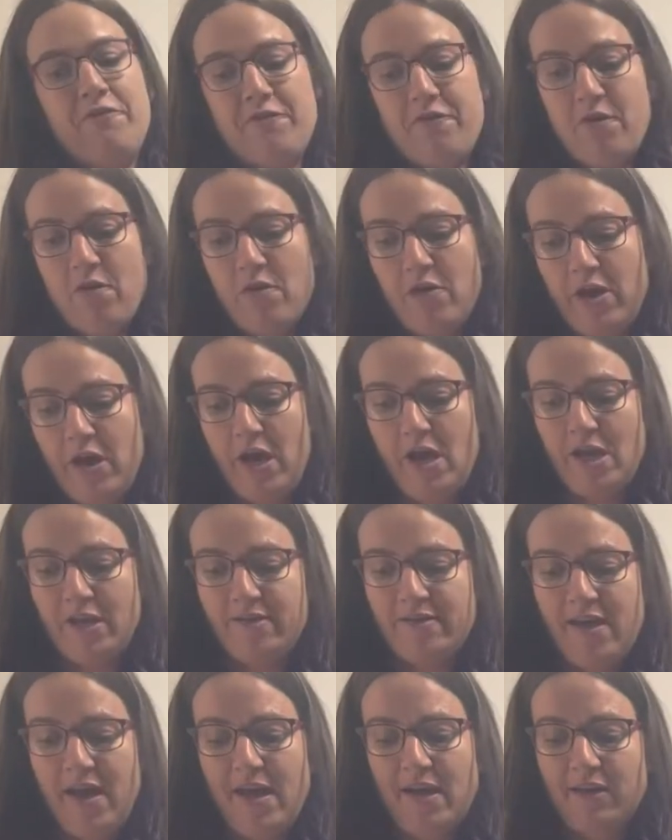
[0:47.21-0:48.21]
phone, a
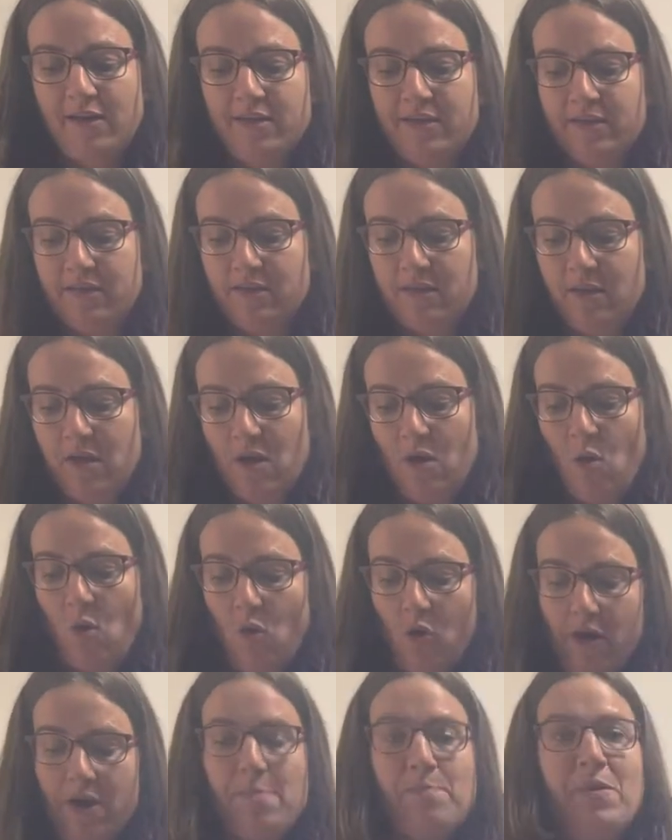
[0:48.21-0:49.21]
text,
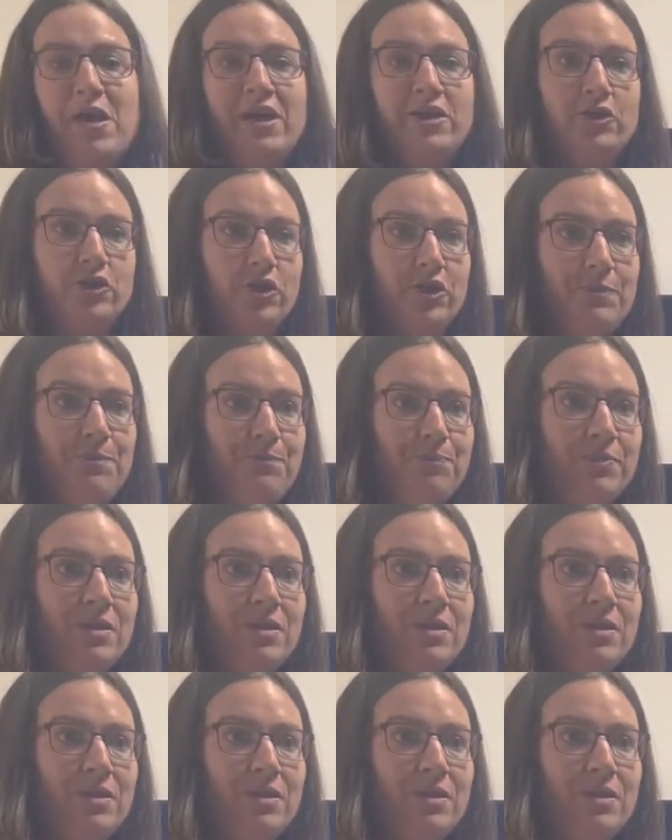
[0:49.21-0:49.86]
or a picture.